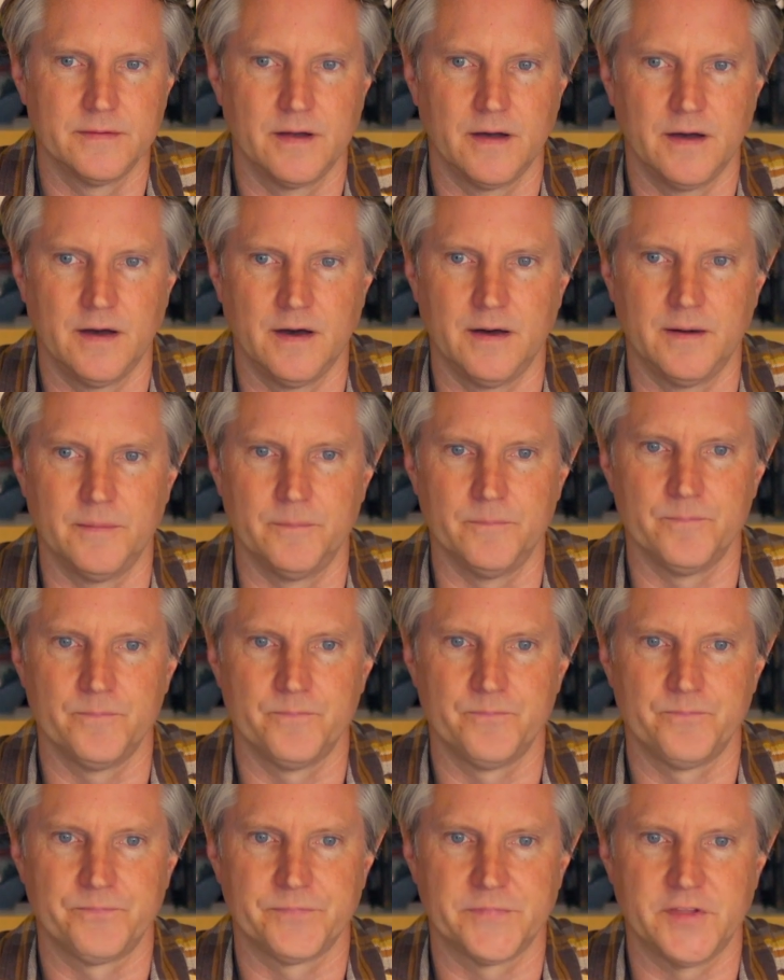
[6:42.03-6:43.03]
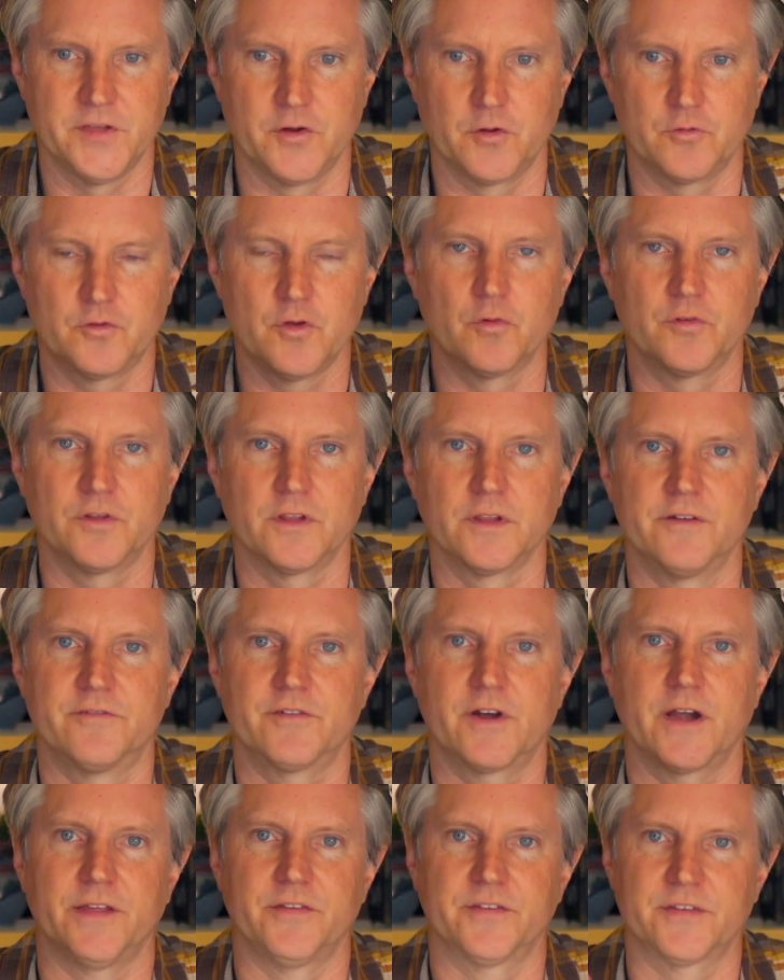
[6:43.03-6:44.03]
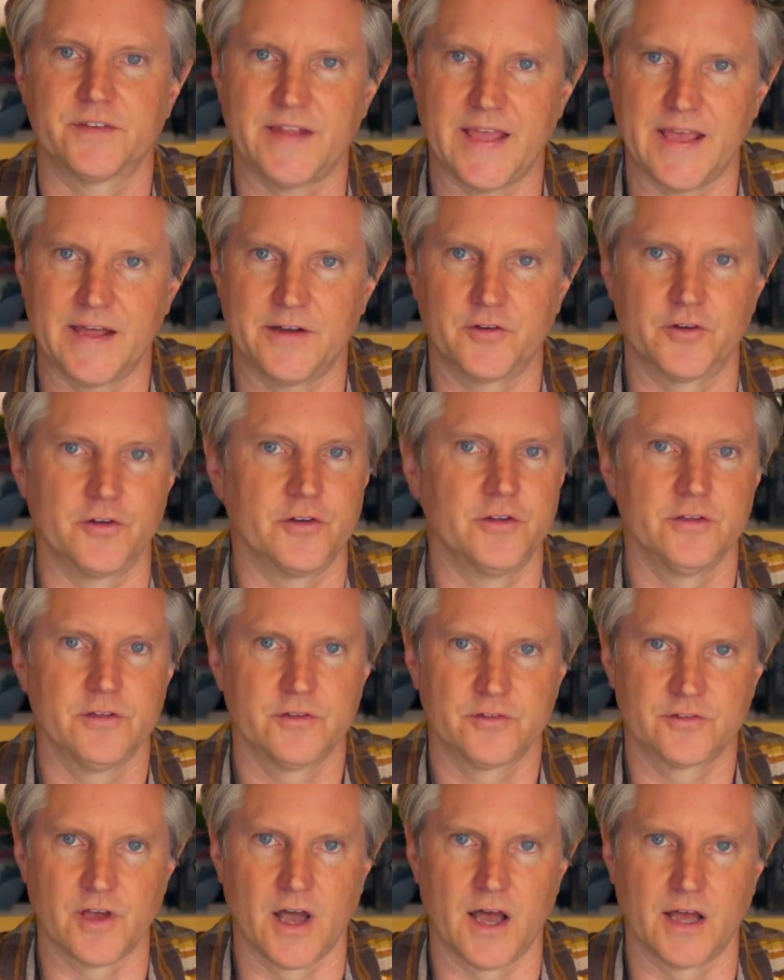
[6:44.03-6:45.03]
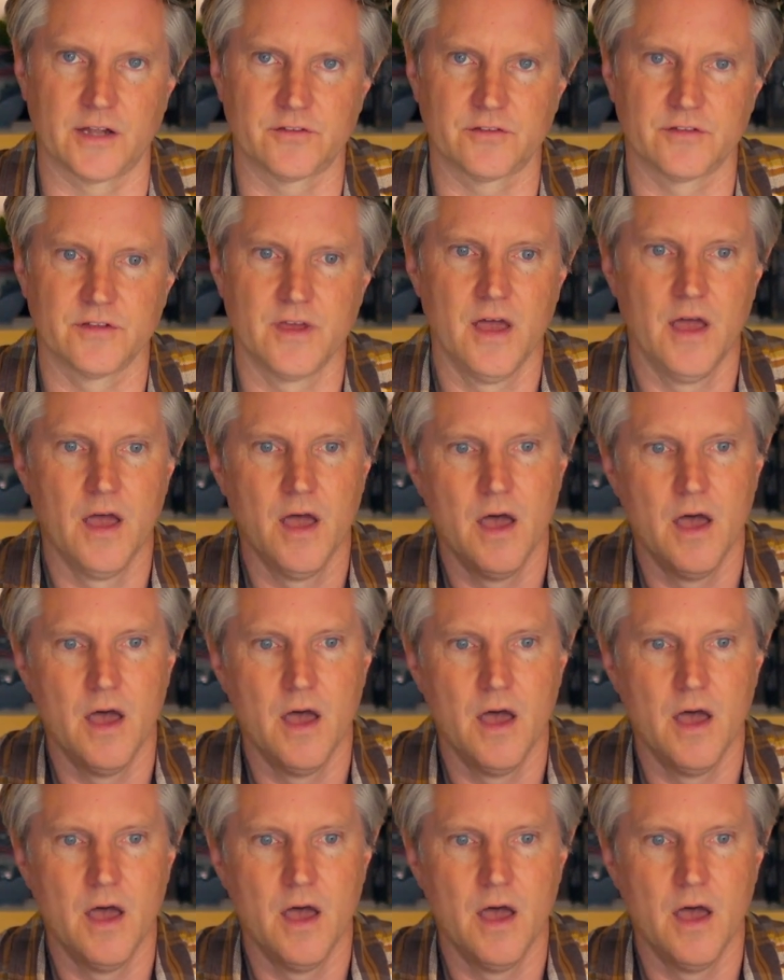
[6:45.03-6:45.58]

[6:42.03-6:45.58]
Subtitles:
don't deliver any standard shots.